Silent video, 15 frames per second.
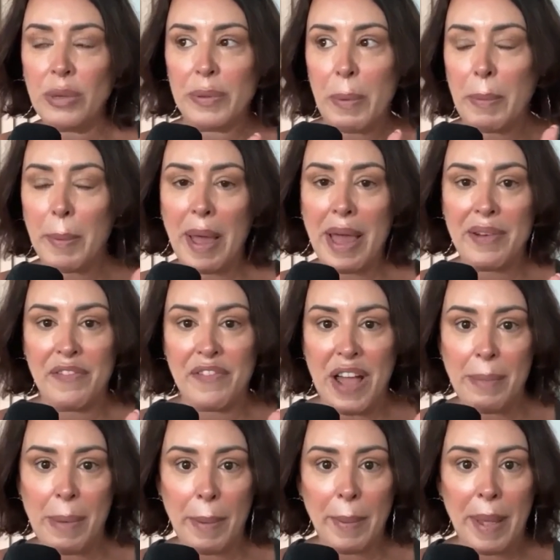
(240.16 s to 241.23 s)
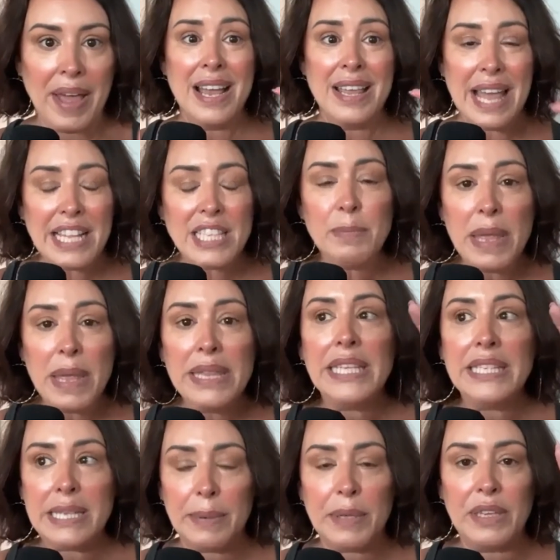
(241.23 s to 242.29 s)
with blah, blah, blah, and find blah, blah, blah, that's mainly
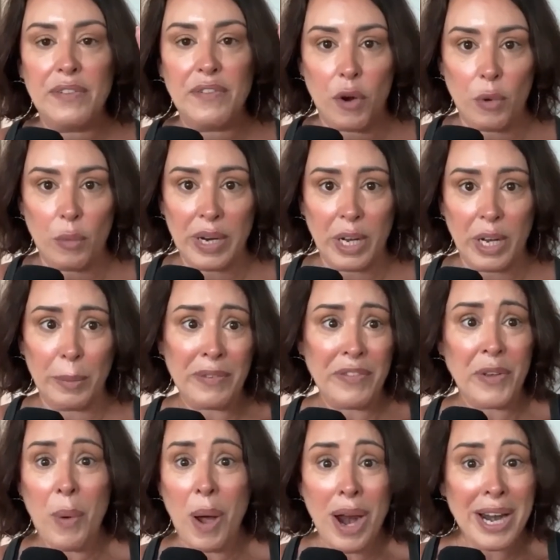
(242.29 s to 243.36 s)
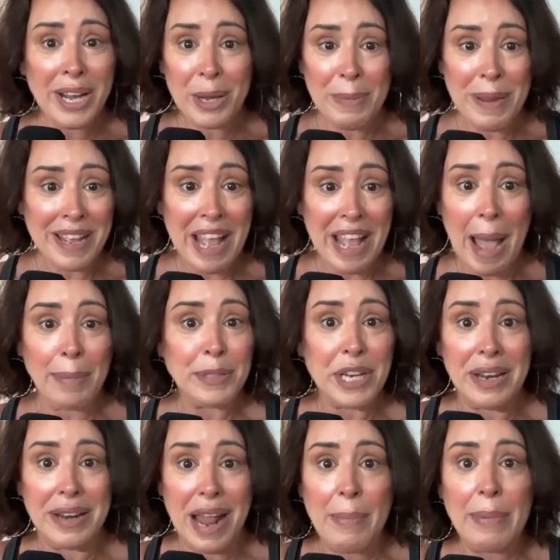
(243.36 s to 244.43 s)
typically for a reel. But if you wanted, it could be a
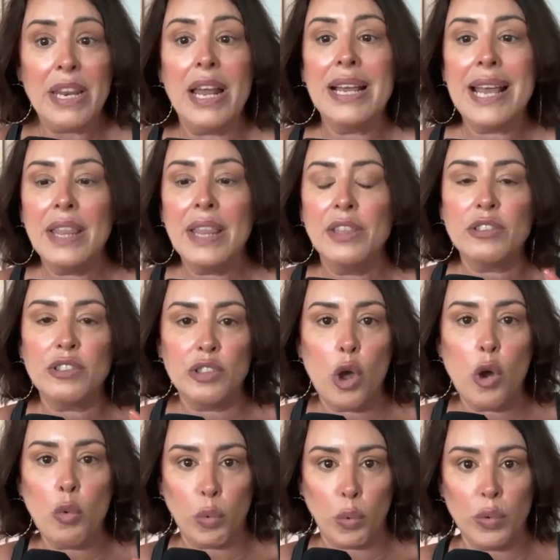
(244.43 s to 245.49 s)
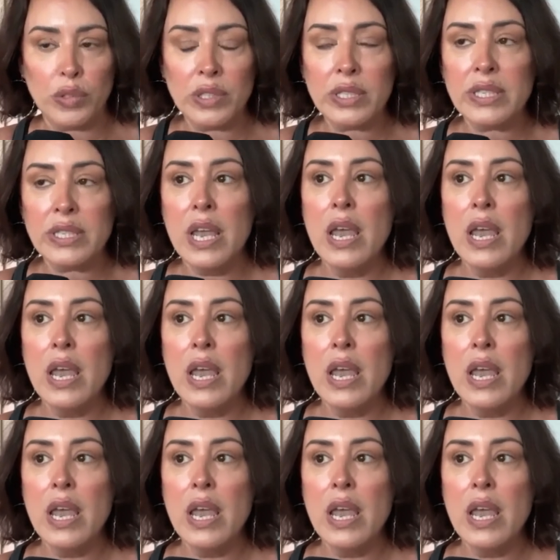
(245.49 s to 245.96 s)
caption. I mean, again, there's no rules.